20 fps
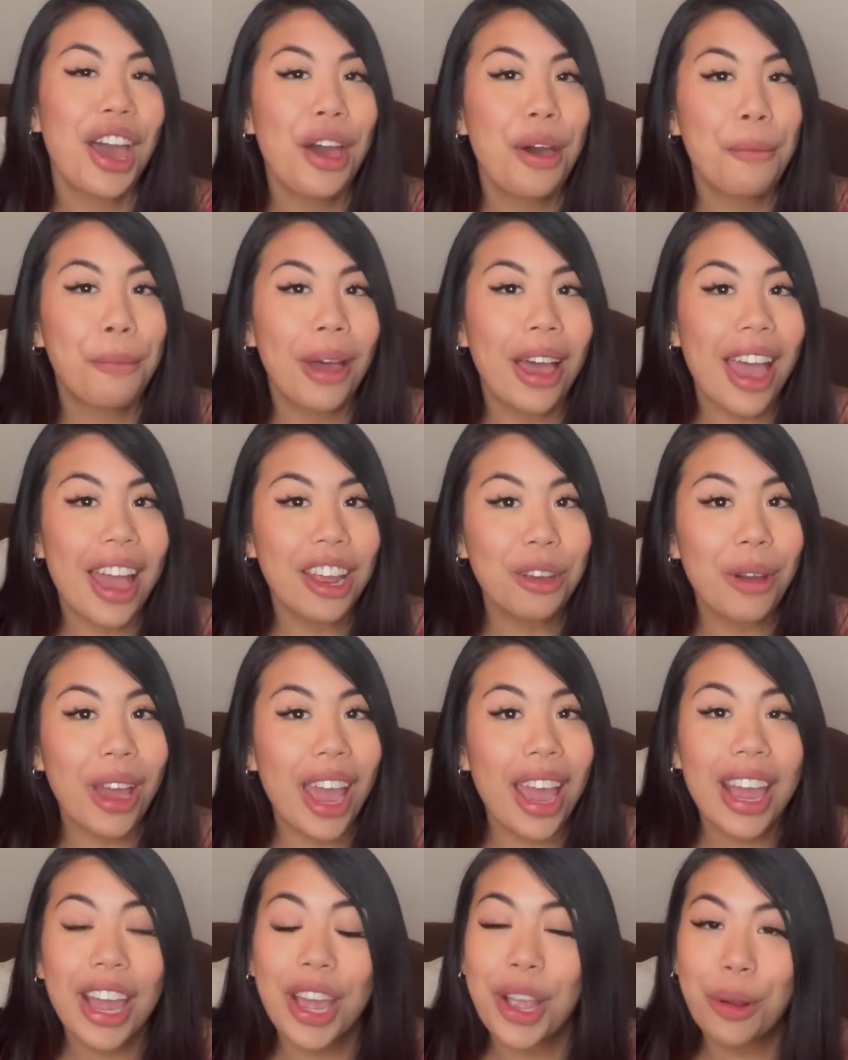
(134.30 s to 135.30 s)
But
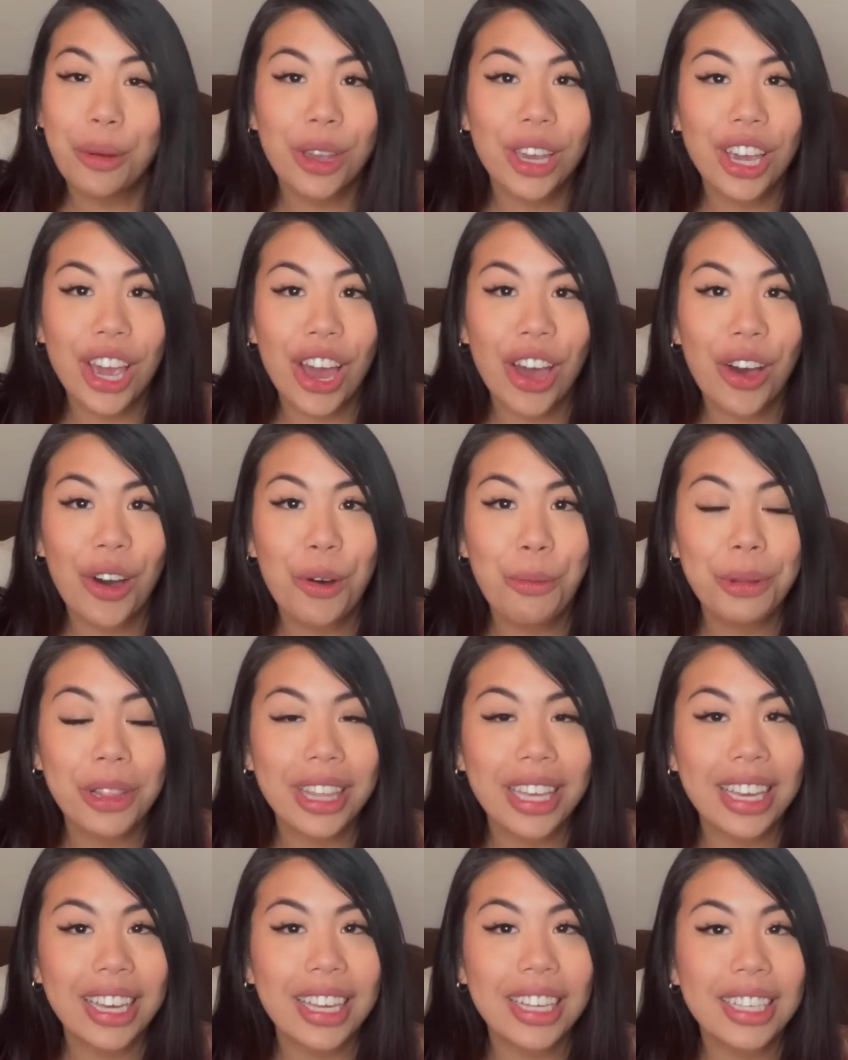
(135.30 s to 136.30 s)
anyway, here we go.
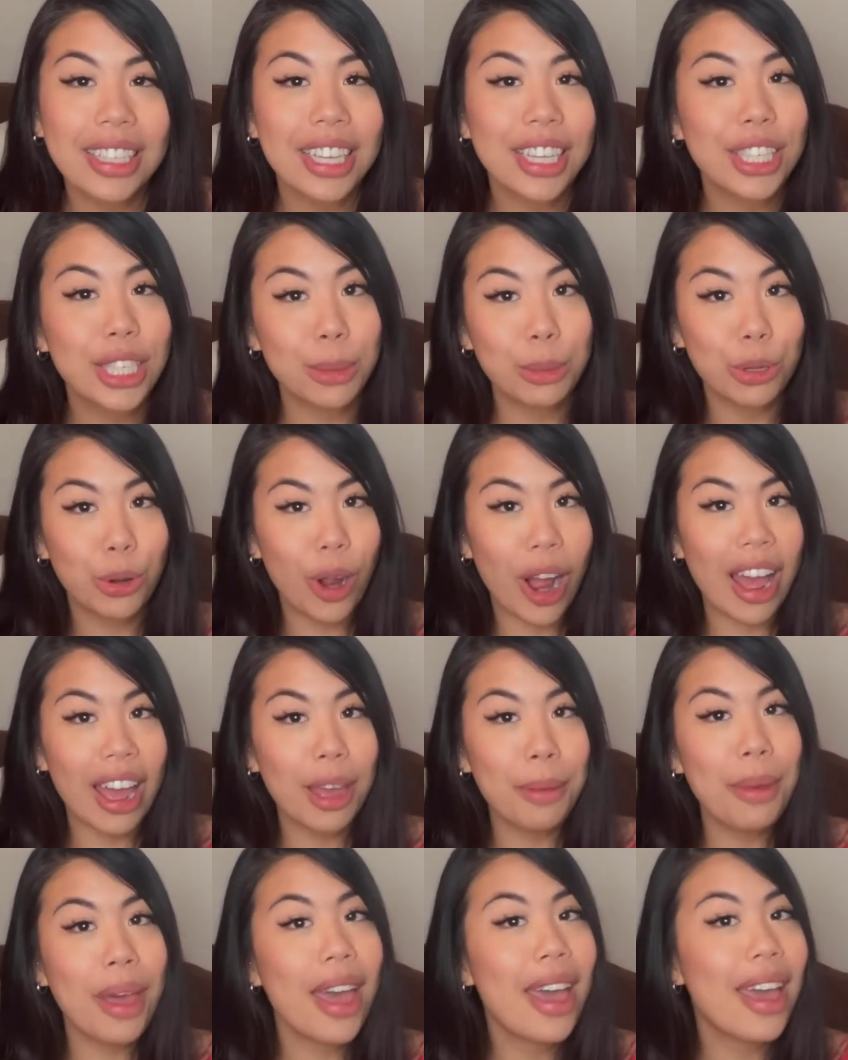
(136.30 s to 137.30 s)
Please
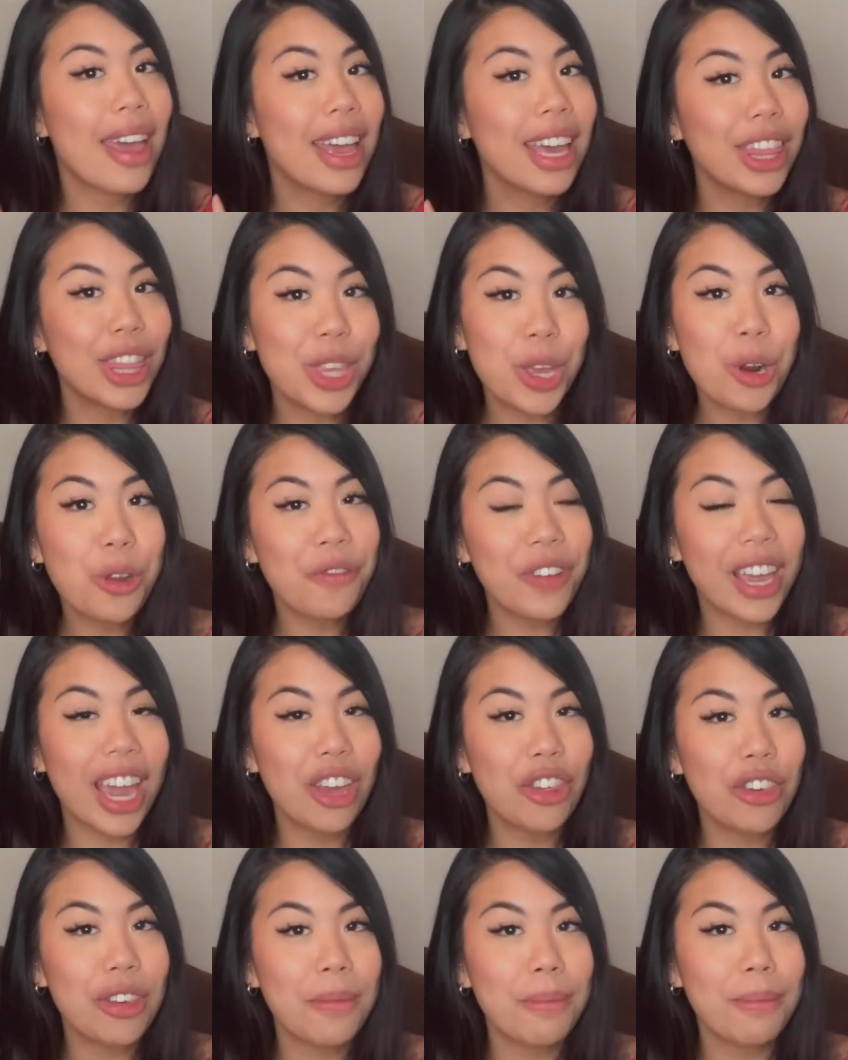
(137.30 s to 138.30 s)
subscribe, hit the
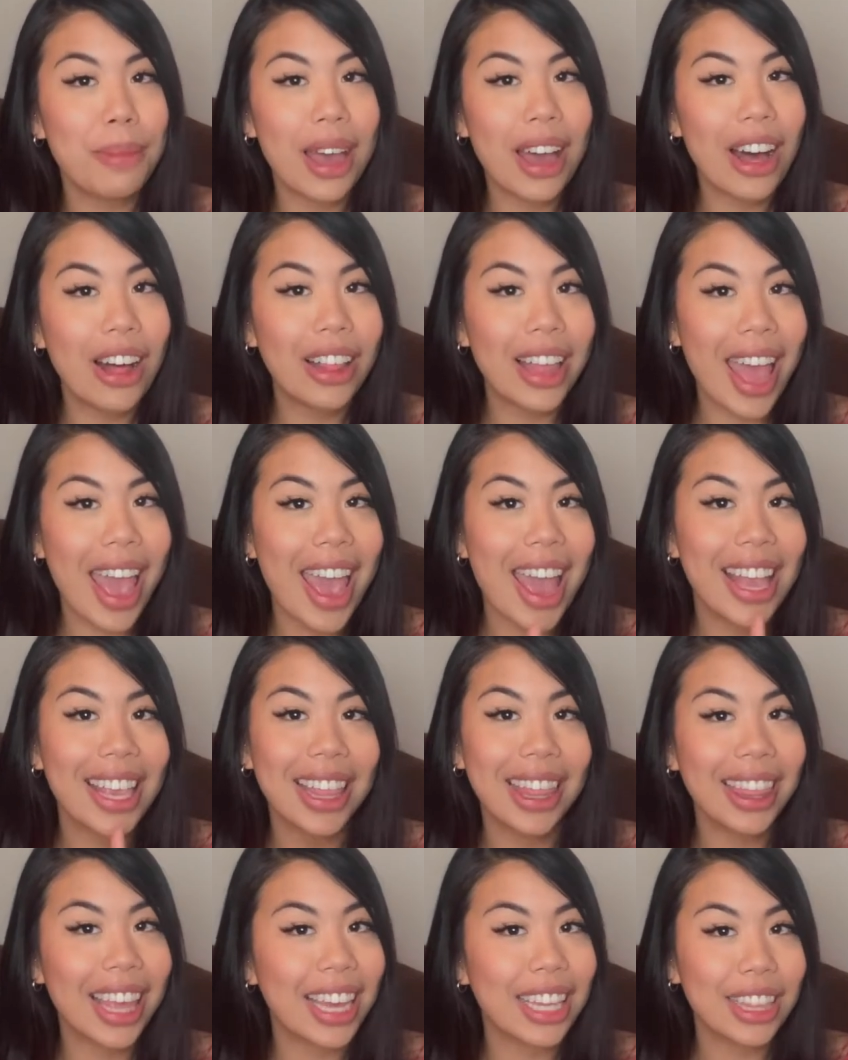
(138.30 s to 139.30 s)
notification bell,
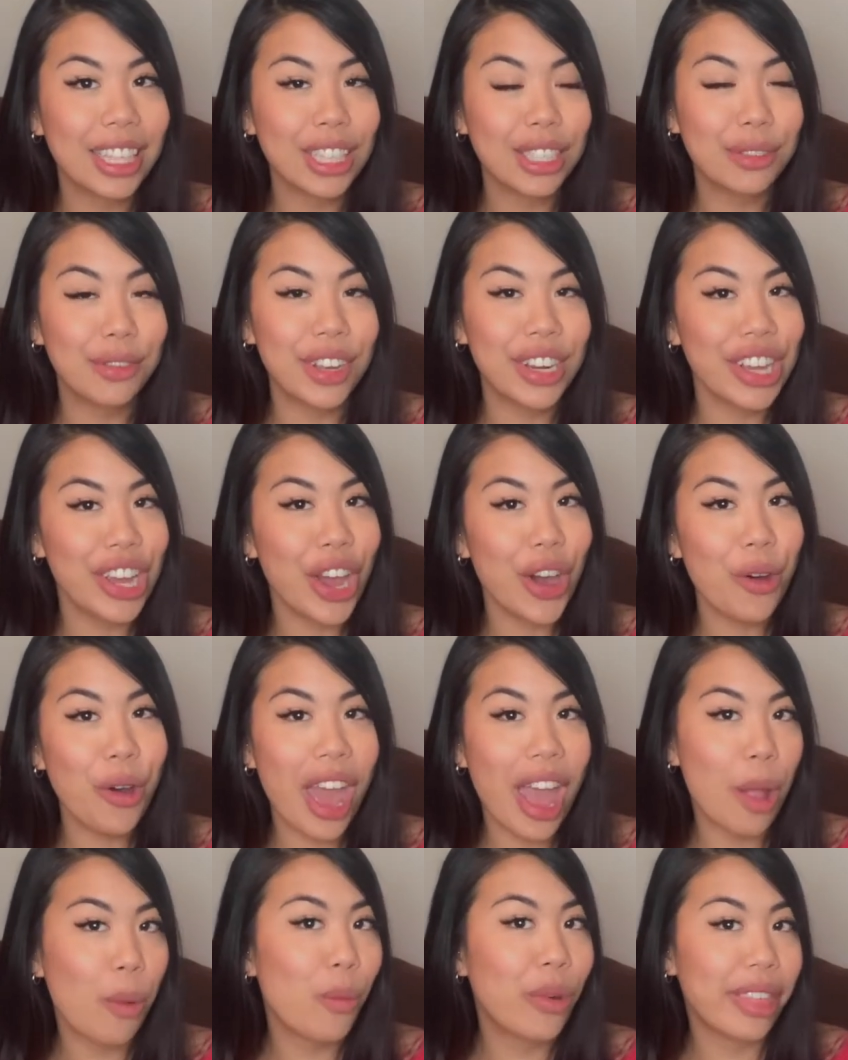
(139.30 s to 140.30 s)
and like this video.
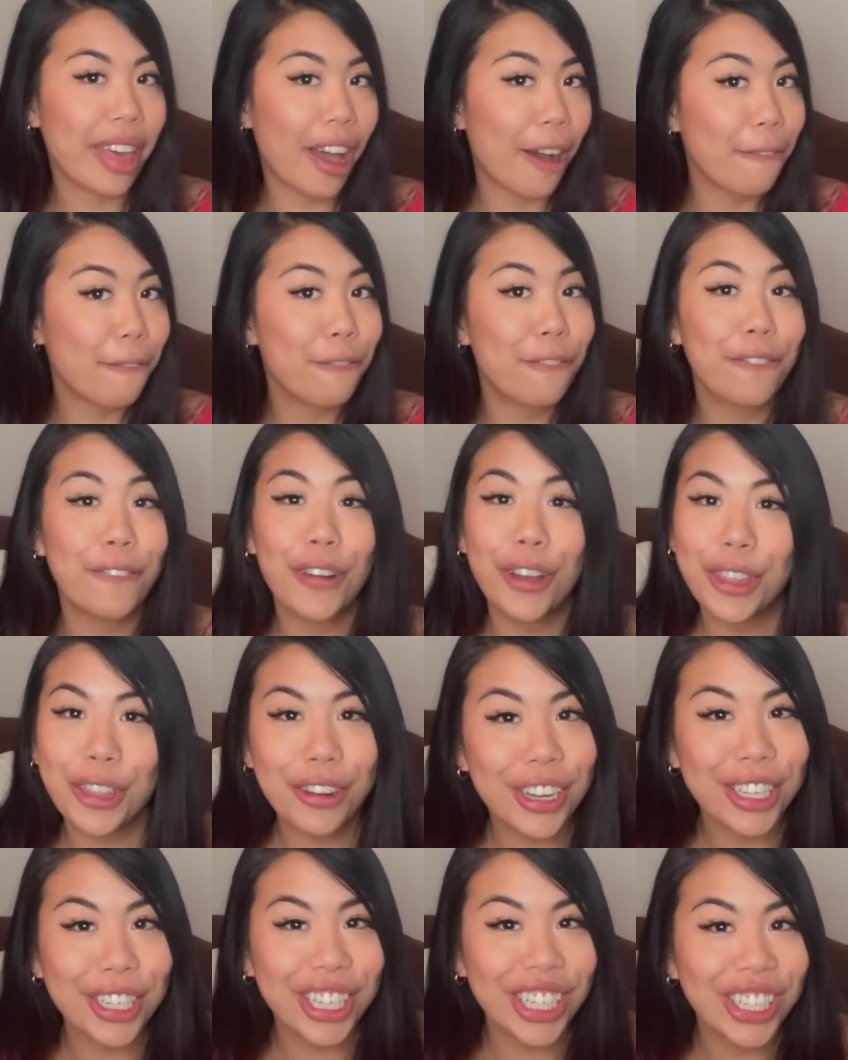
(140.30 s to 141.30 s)
And without
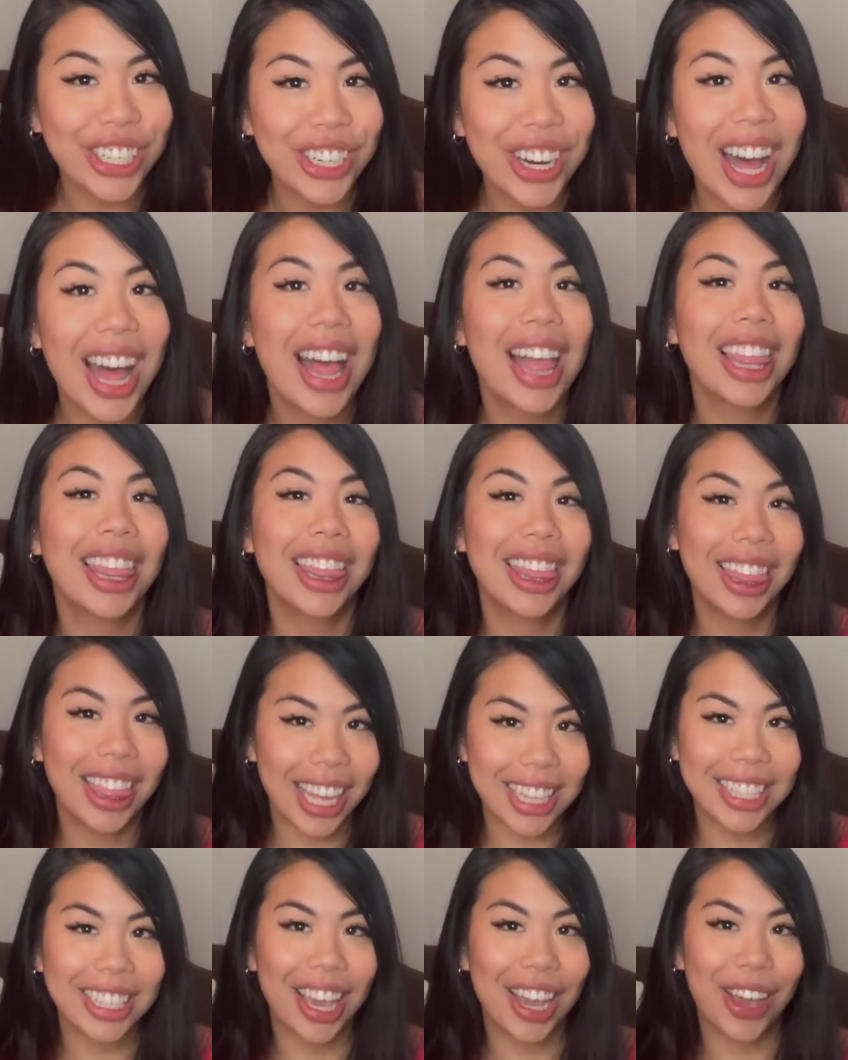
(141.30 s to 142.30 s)
further ado,
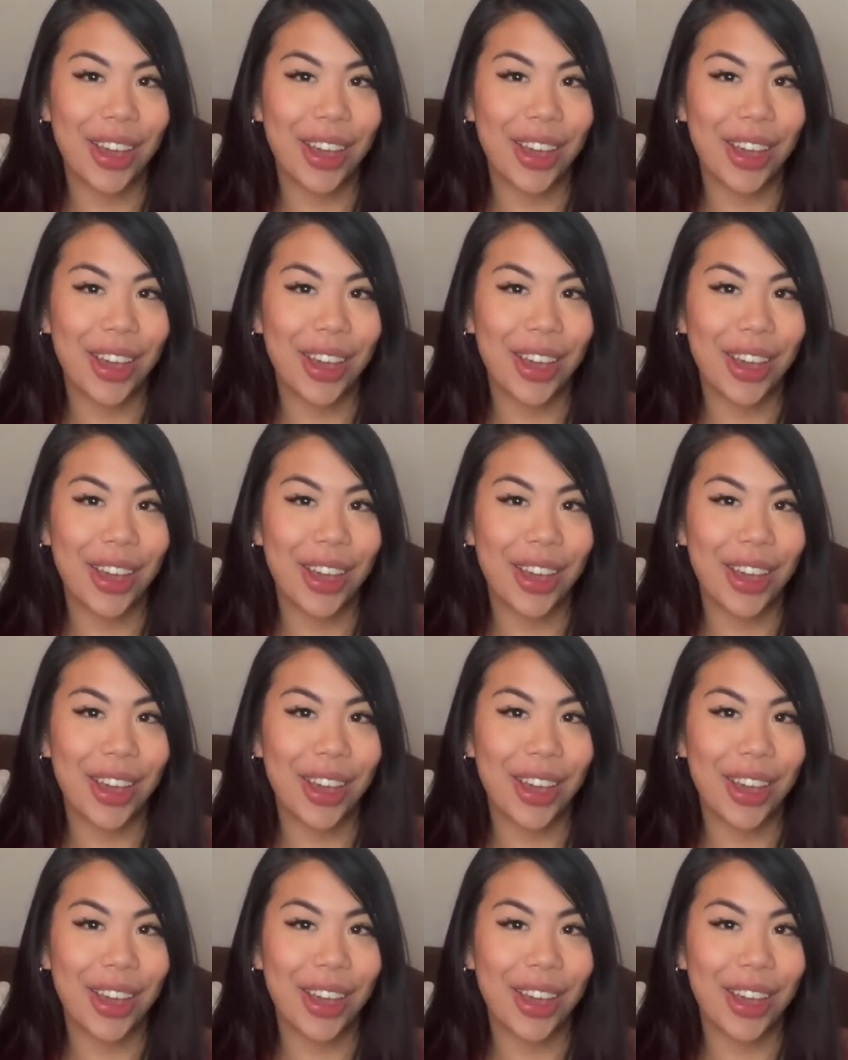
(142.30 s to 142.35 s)
let's get